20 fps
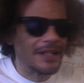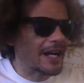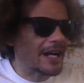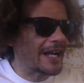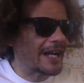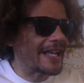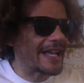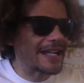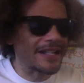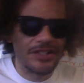
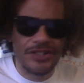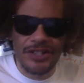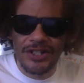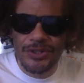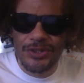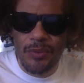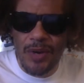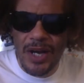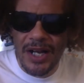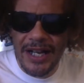I had a
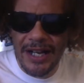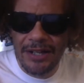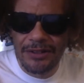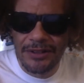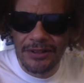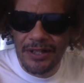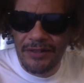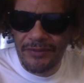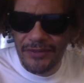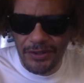judge walk
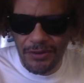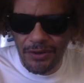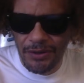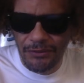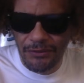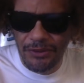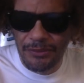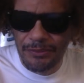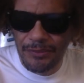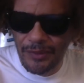out of the
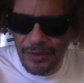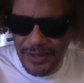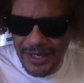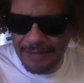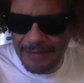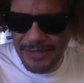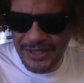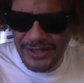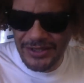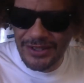courtroom when
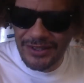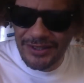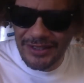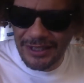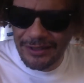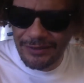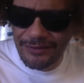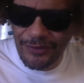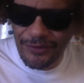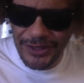I mentioned
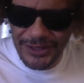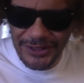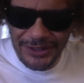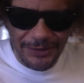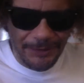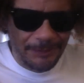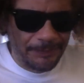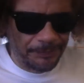Title 42.